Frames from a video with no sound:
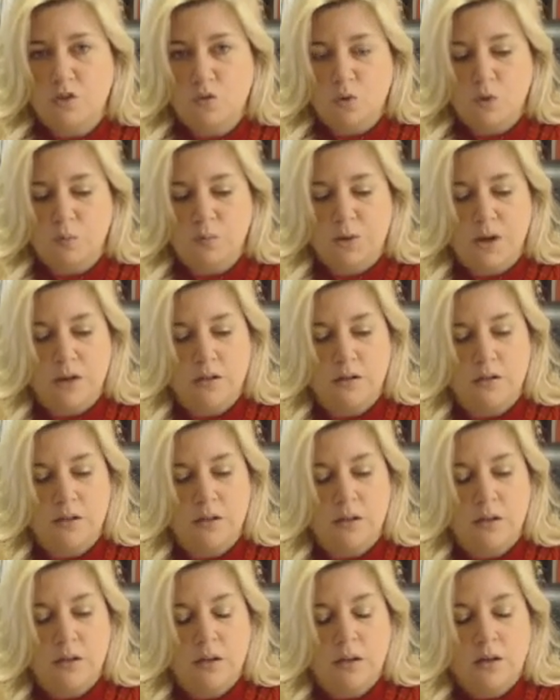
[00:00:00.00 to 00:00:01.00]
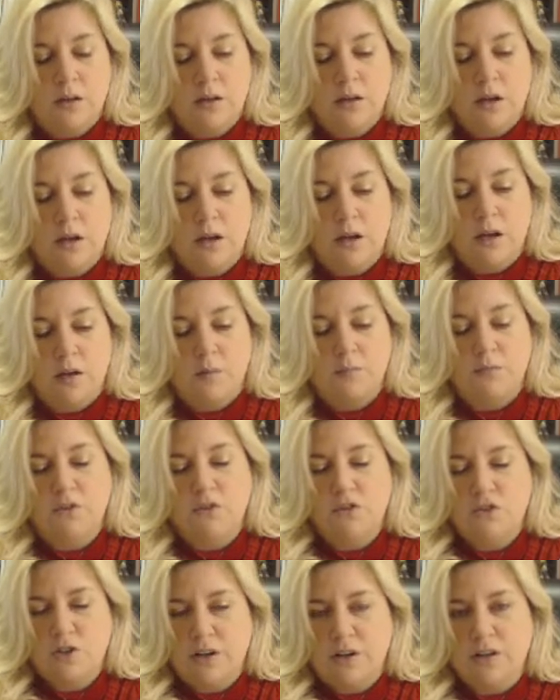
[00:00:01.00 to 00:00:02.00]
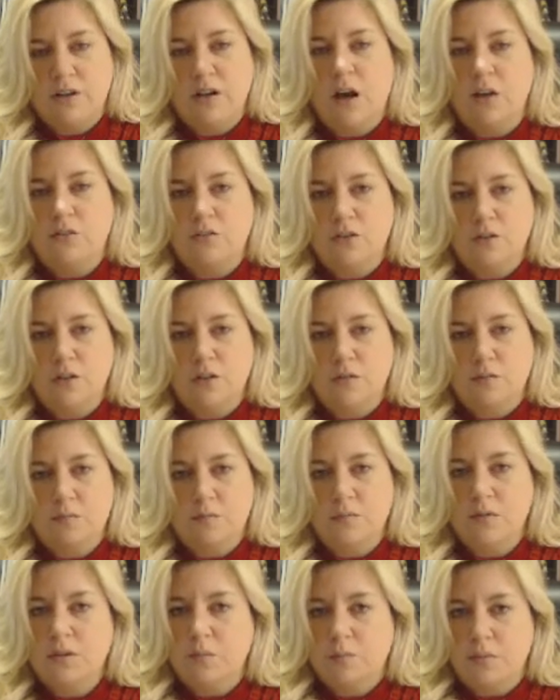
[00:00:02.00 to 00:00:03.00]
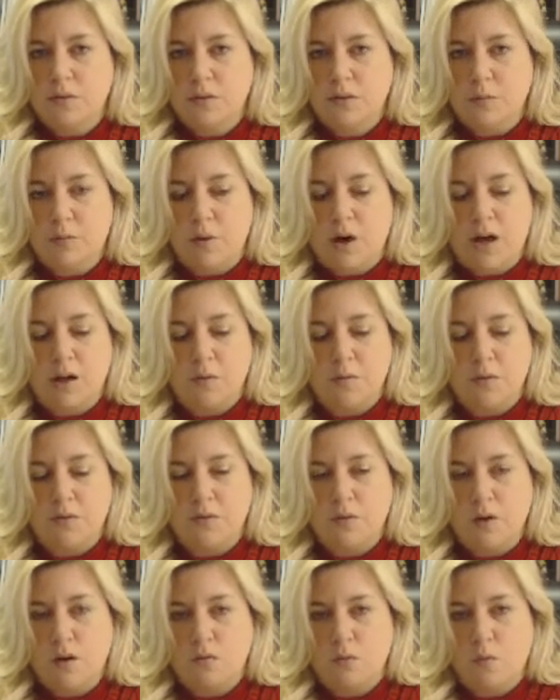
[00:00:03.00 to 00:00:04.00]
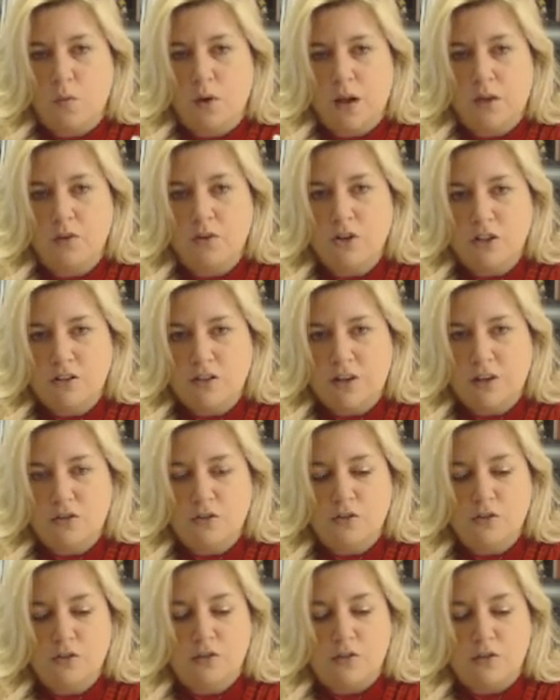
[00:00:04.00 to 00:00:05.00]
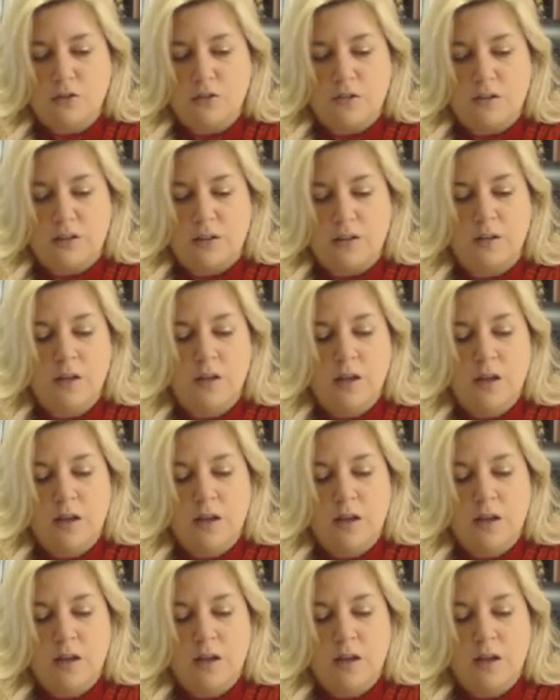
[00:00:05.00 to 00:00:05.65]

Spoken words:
squirt bottle, just try to cover the bottom of whatever container you're using